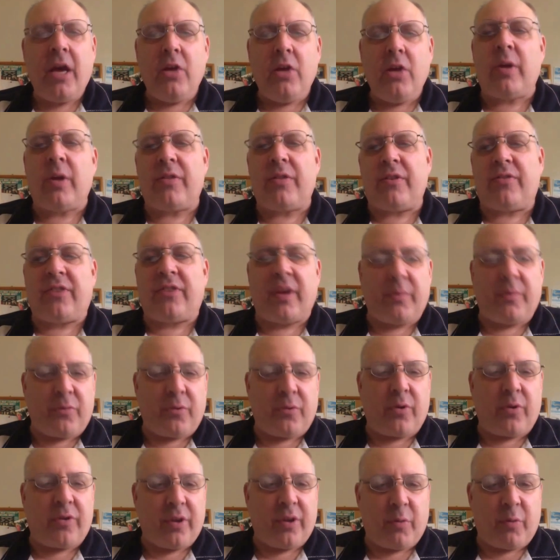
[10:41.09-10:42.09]
you had the same
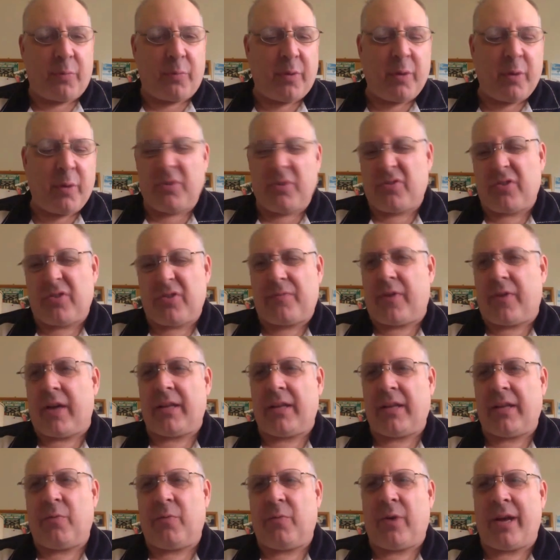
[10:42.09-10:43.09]
sort of thing where people just
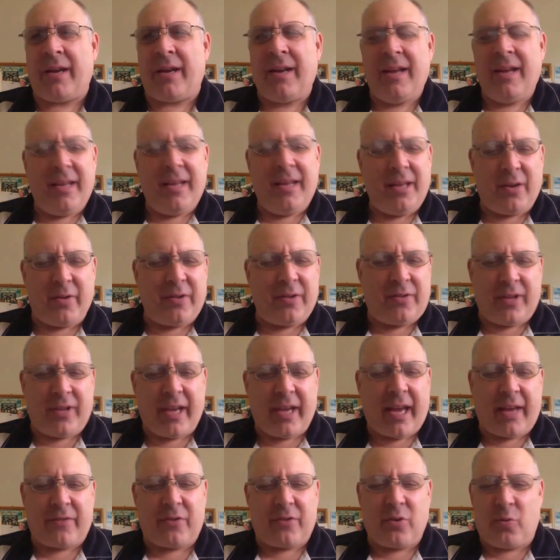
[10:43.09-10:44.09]
finally went, you know, this
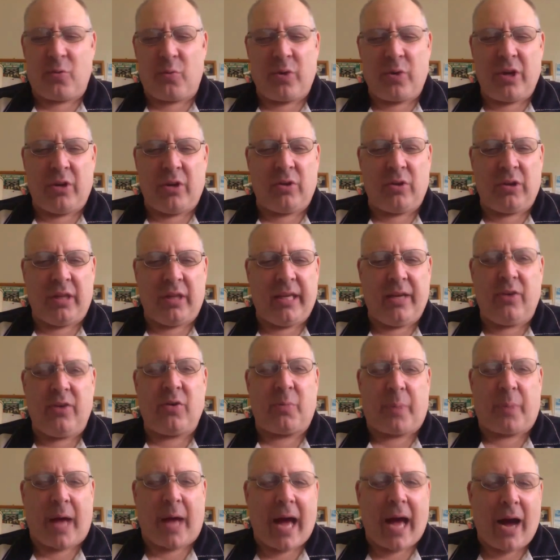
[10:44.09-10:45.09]
thing has no real
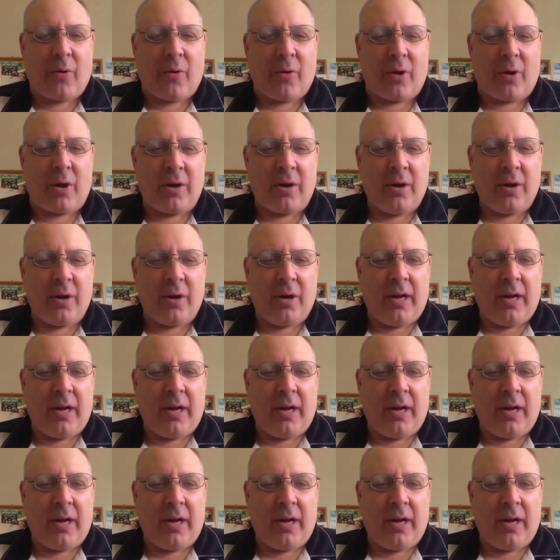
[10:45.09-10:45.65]
legal power.